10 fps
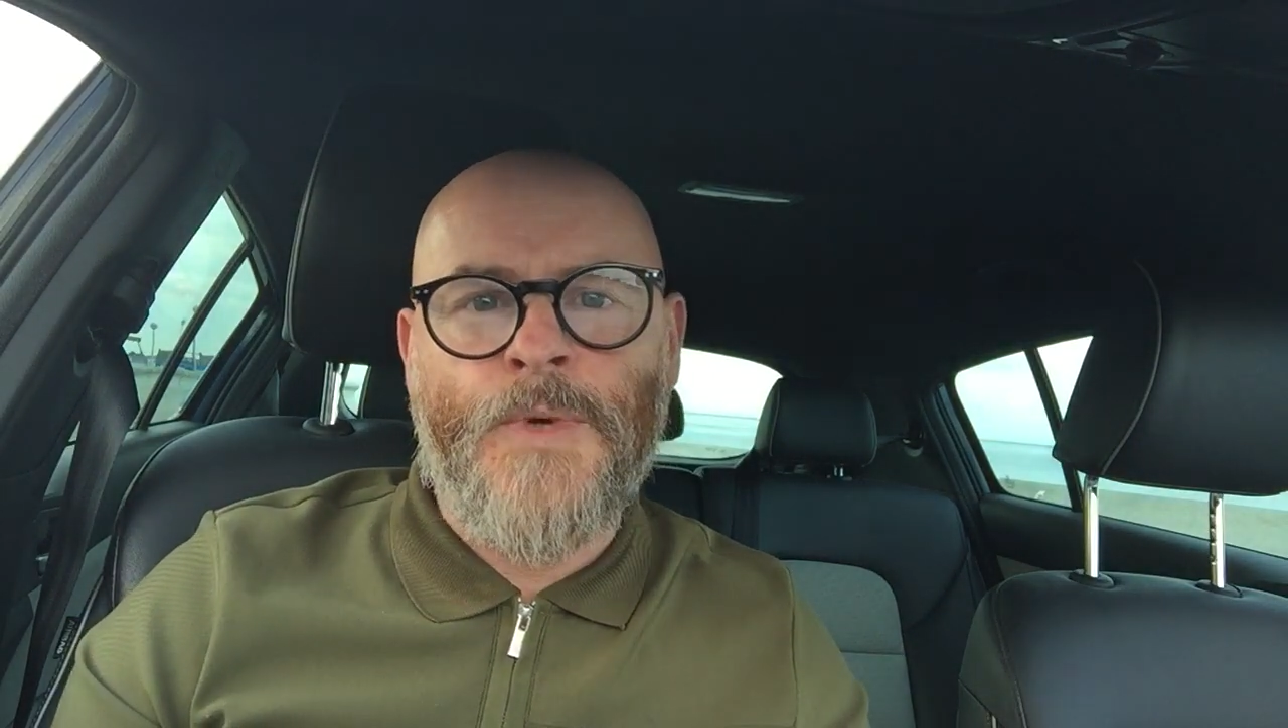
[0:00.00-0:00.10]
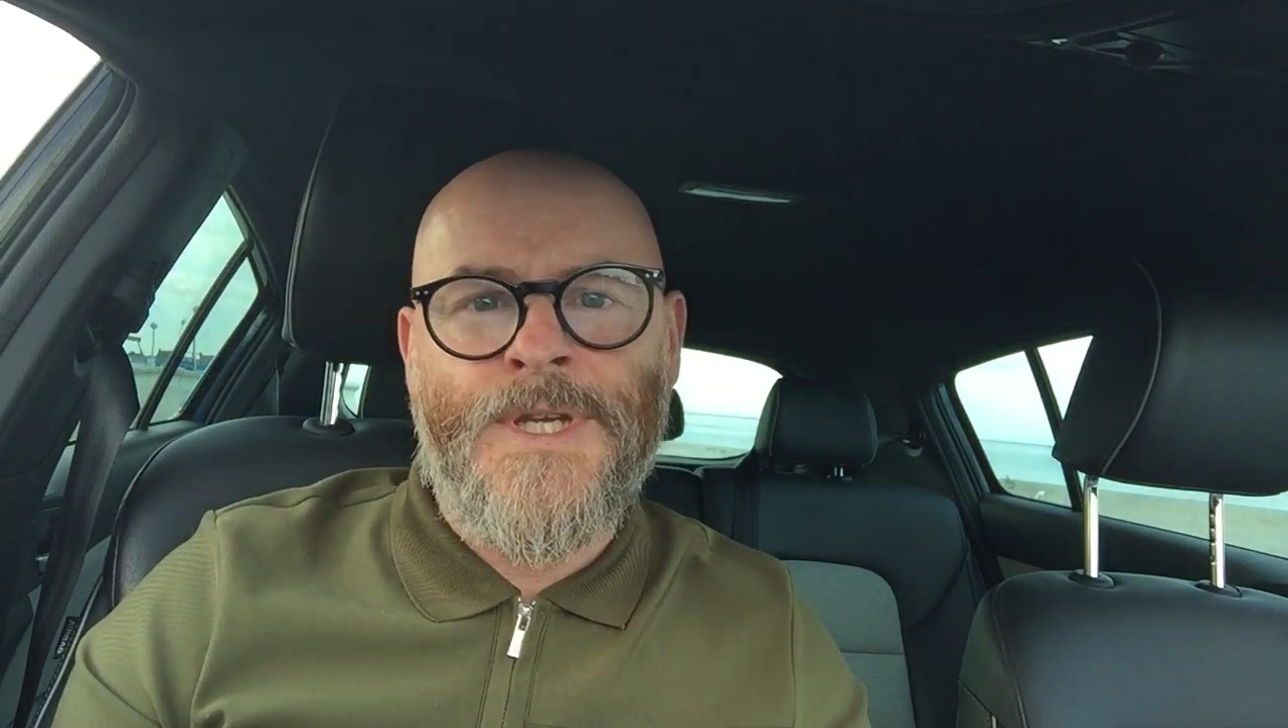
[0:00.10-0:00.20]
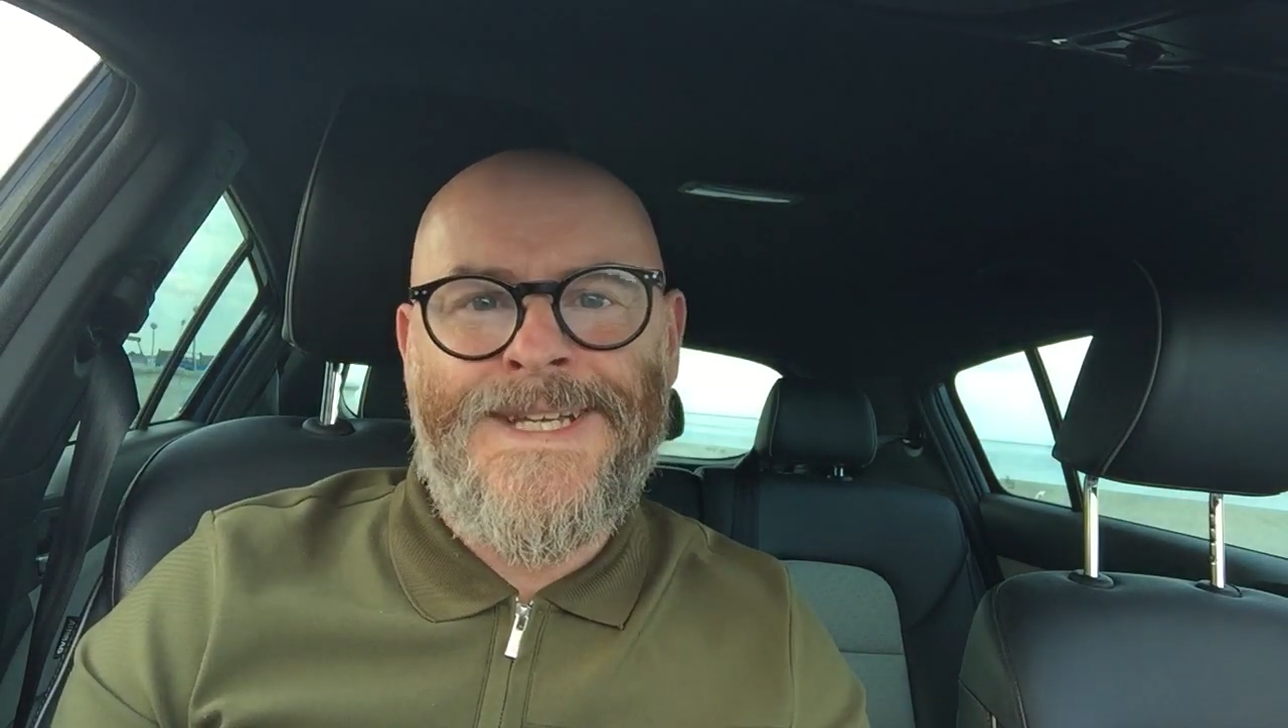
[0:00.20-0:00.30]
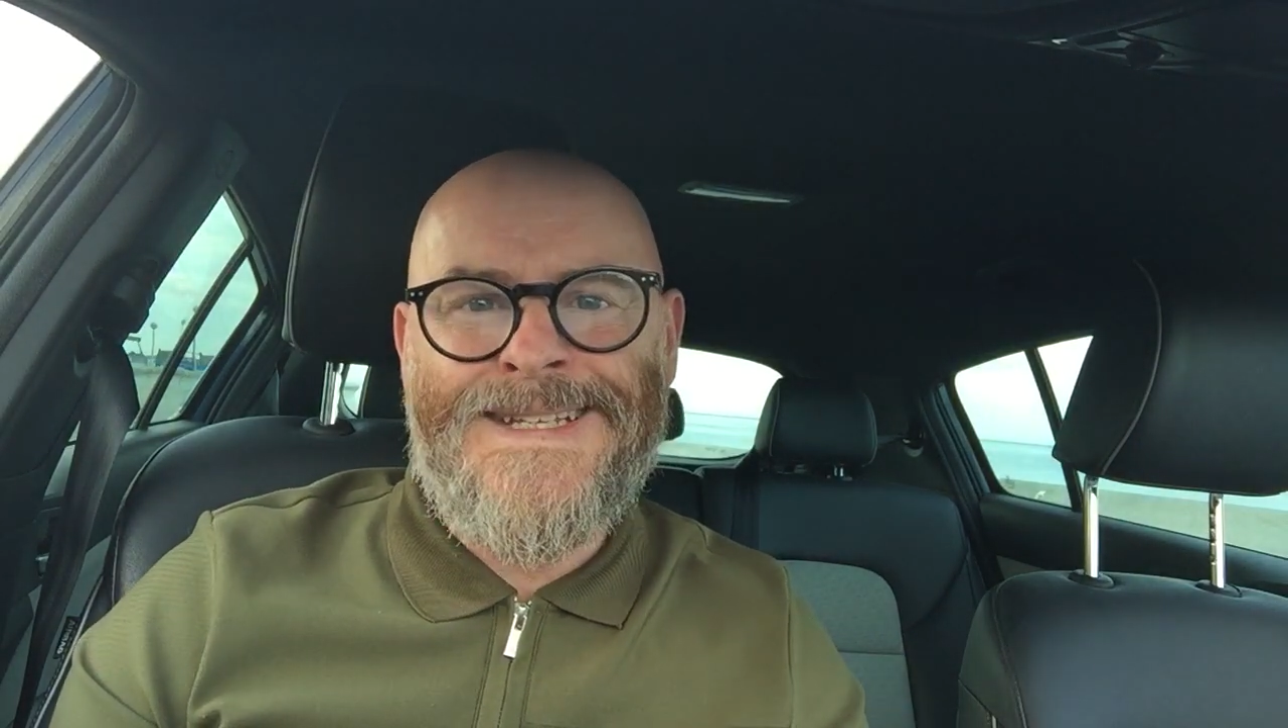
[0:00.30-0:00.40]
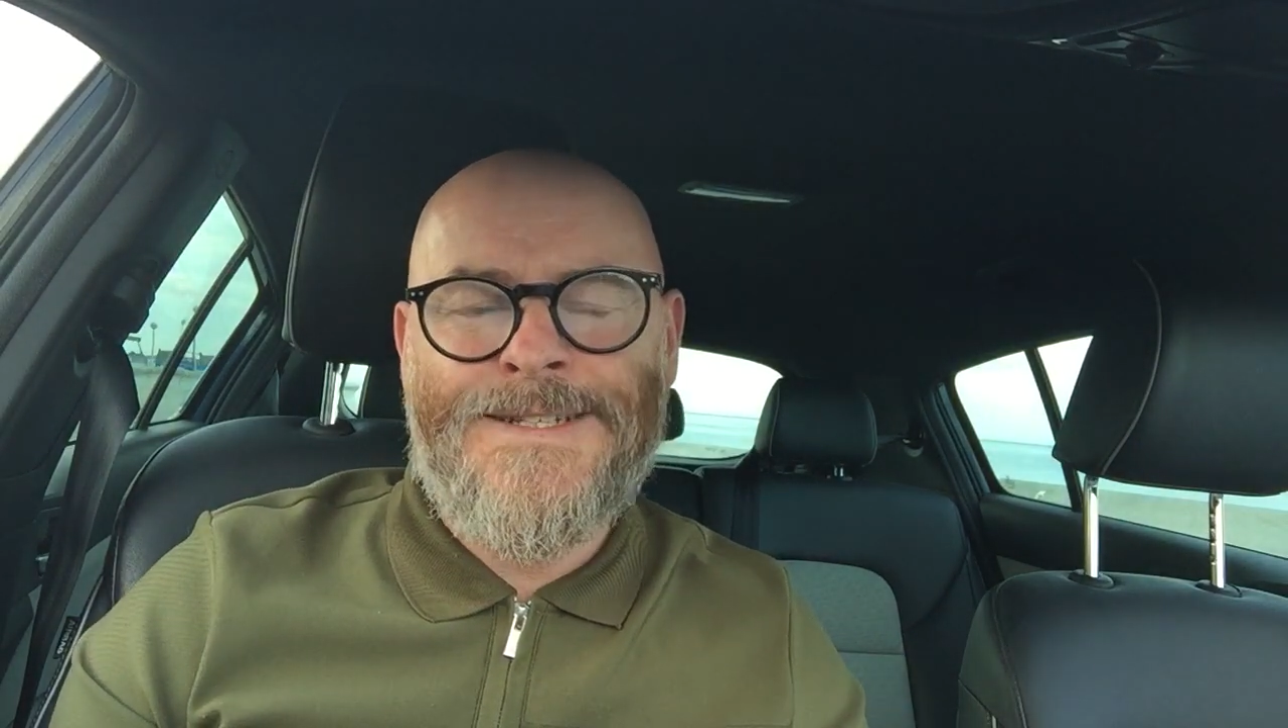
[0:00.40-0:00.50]
We
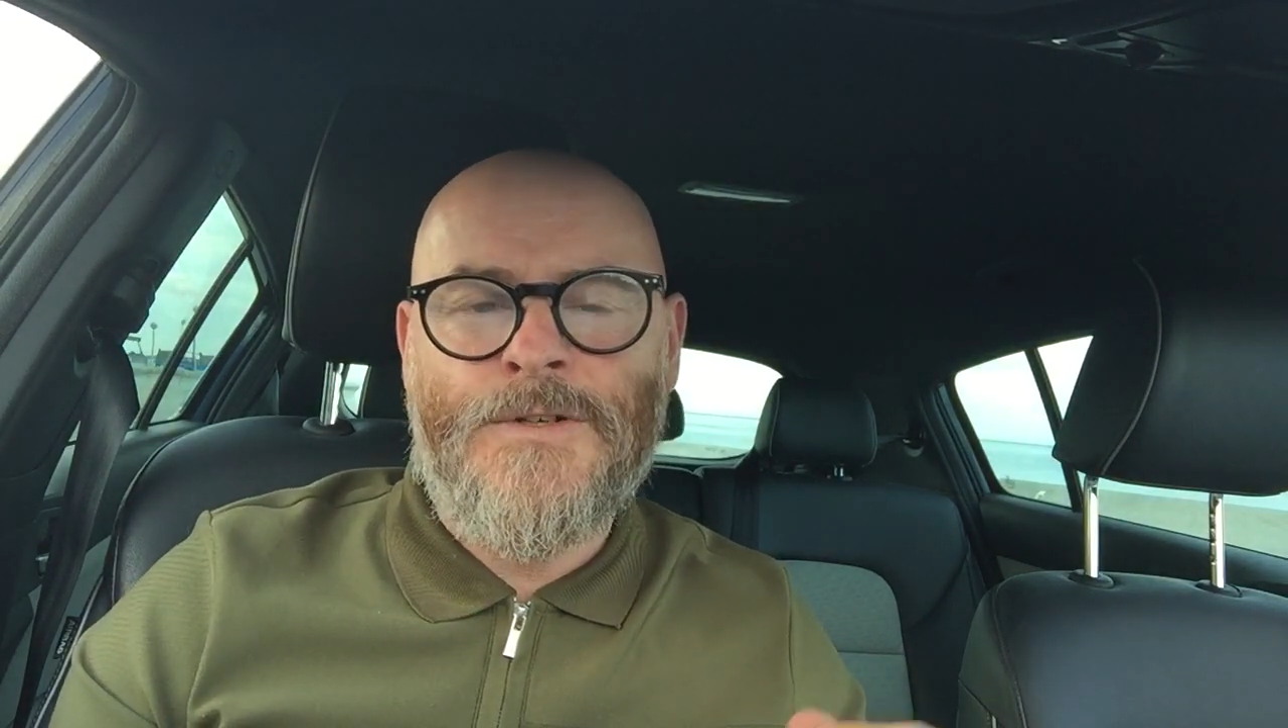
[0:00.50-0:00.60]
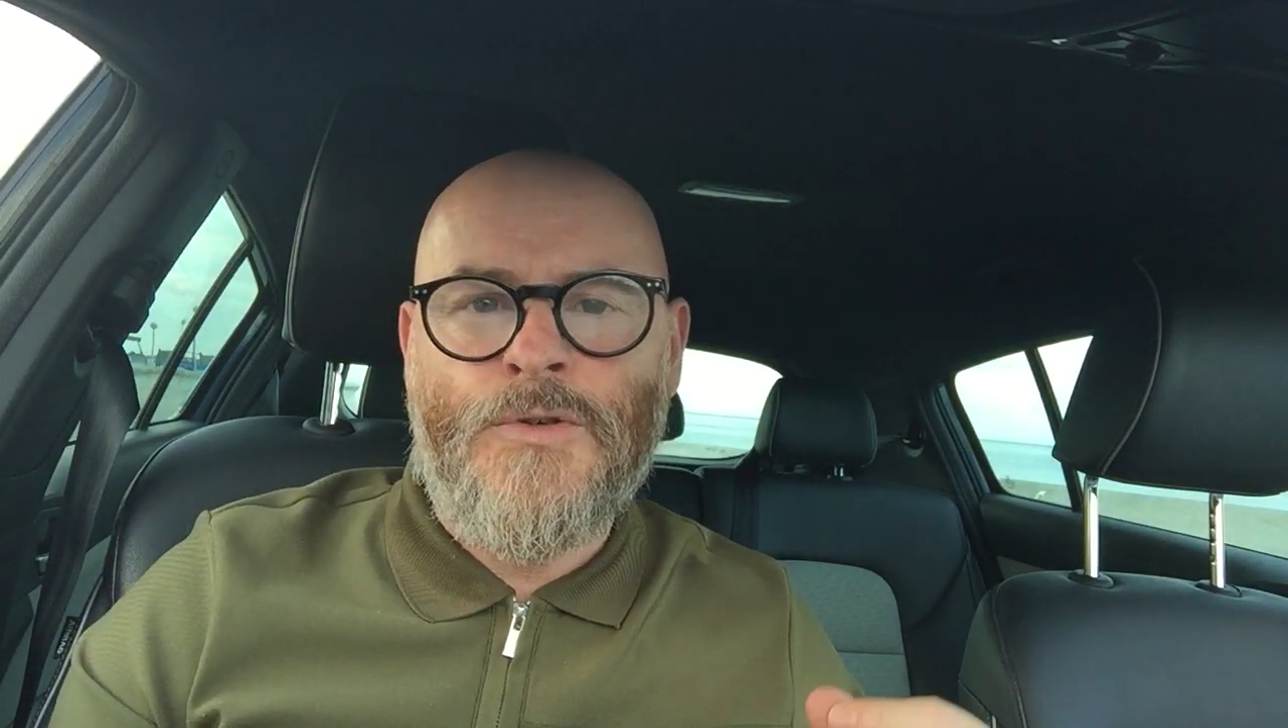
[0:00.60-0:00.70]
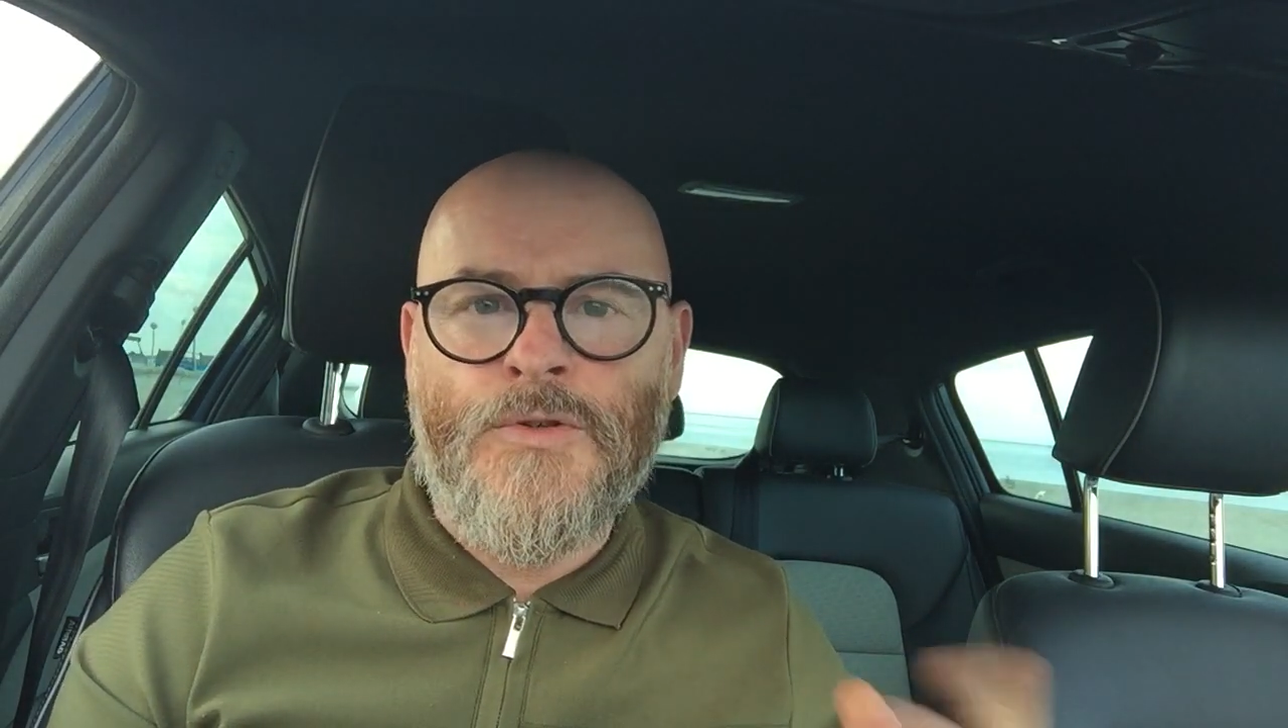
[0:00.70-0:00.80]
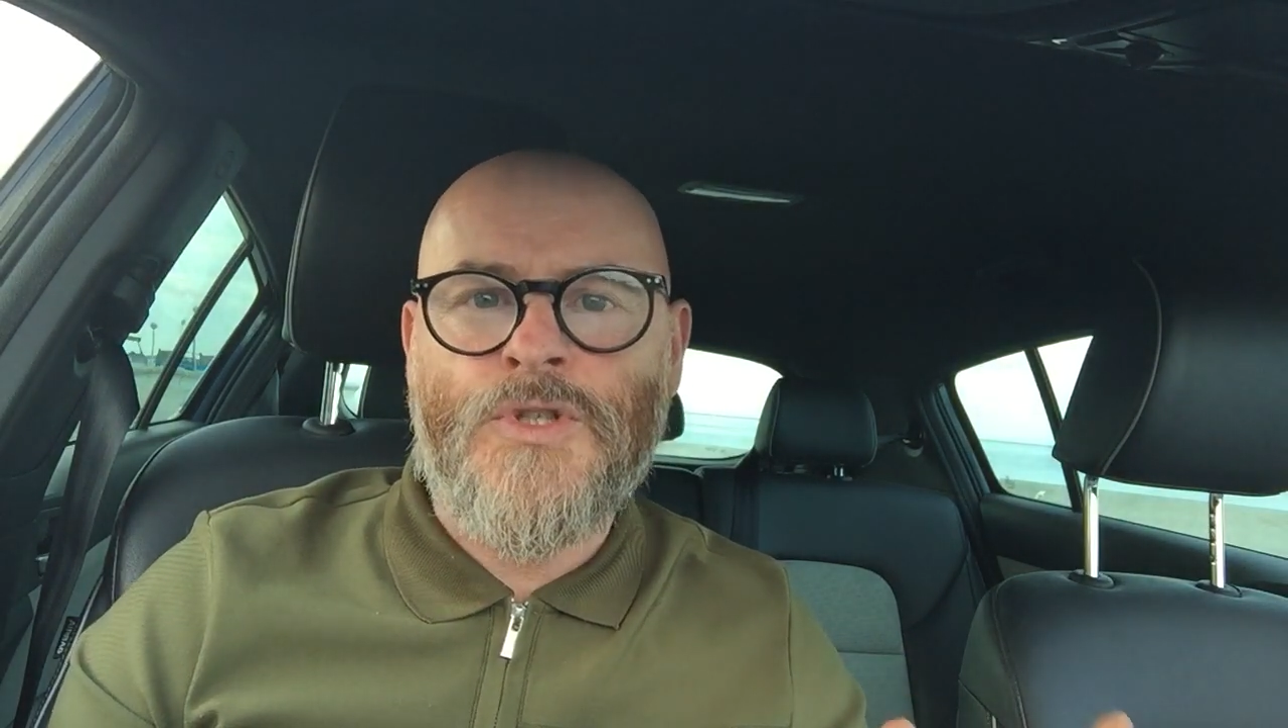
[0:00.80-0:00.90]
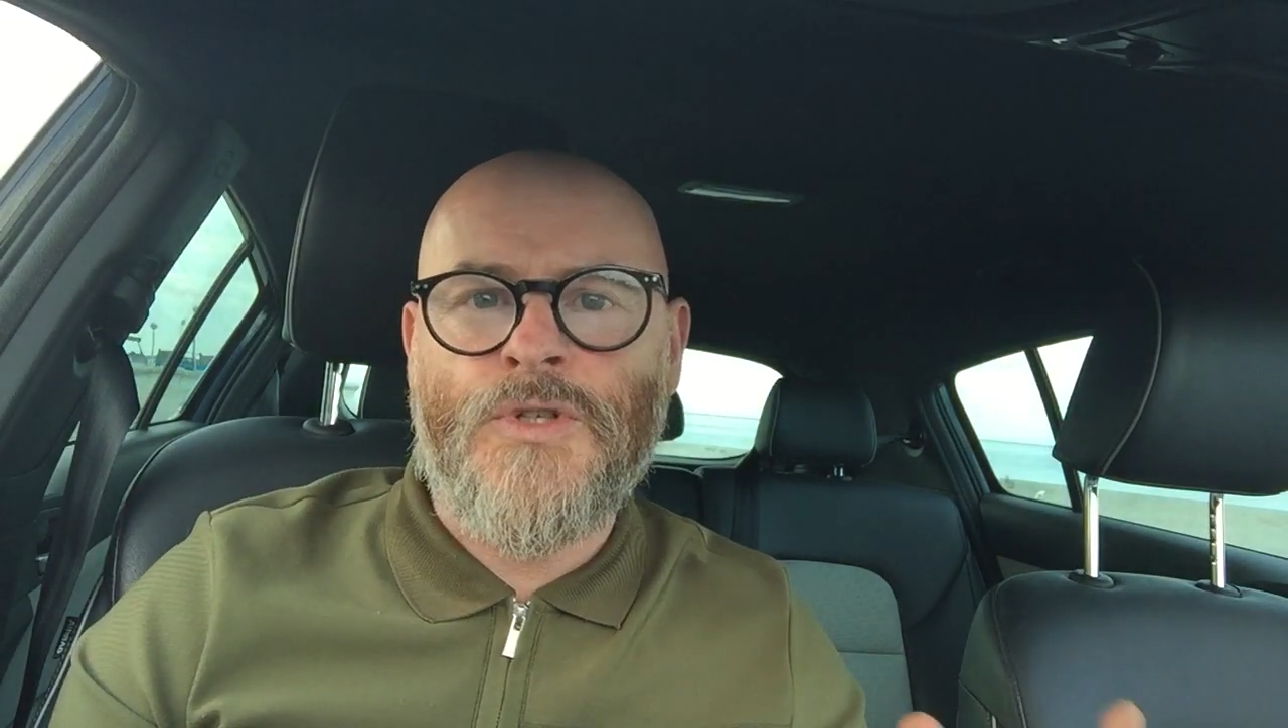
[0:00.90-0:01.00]
need good